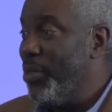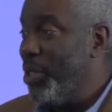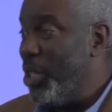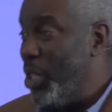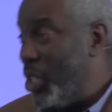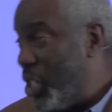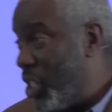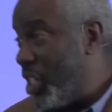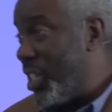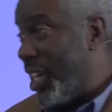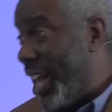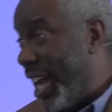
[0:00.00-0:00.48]

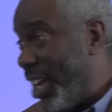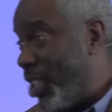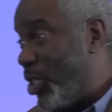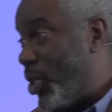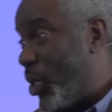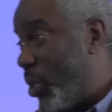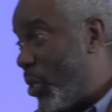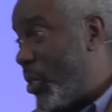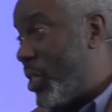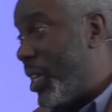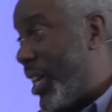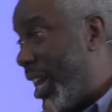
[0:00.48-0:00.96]
you're just like
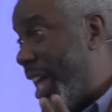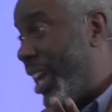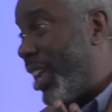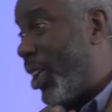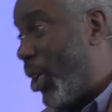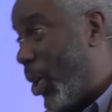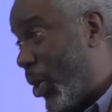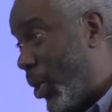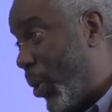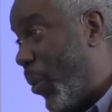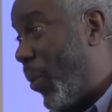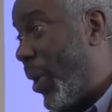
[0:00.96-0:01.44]
Jews and
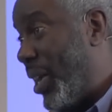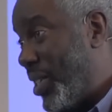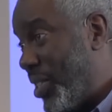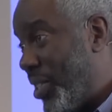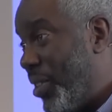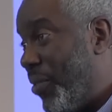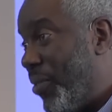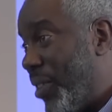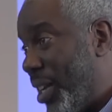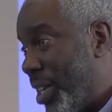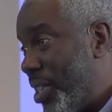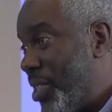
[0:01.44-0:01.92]
like all the
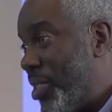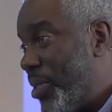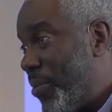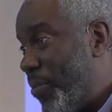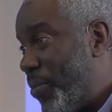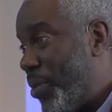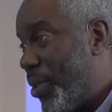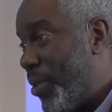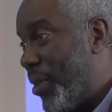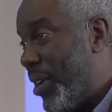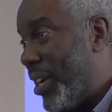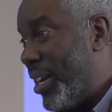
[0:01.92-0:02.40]
rest of us,
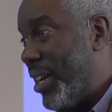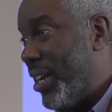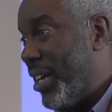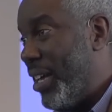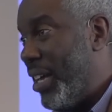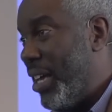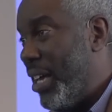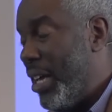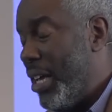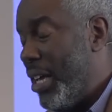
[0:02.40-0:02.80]
right?